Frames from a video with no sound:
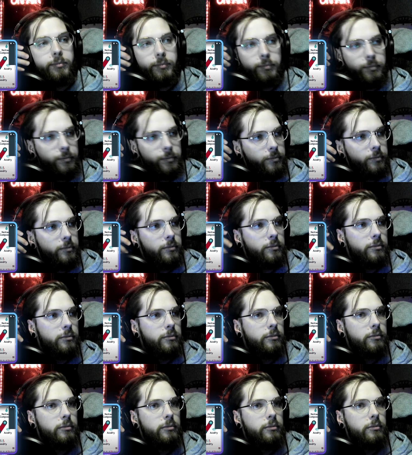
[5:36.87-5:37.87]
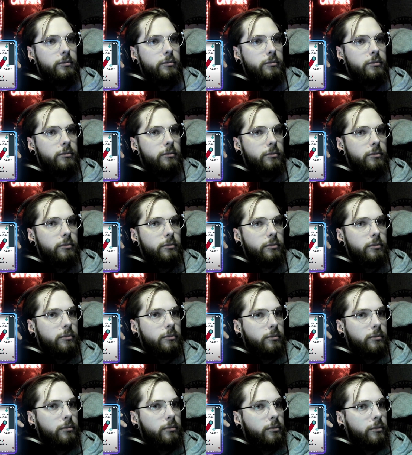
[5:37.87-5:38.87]

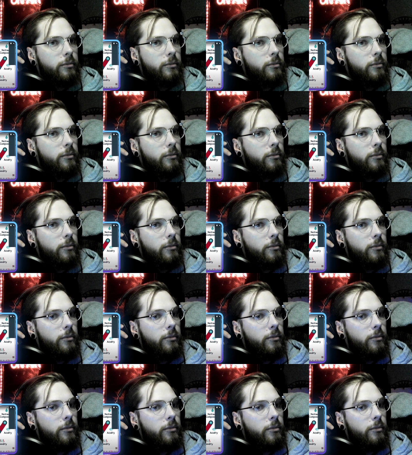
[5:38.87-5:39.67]
No one is speaking in this clip.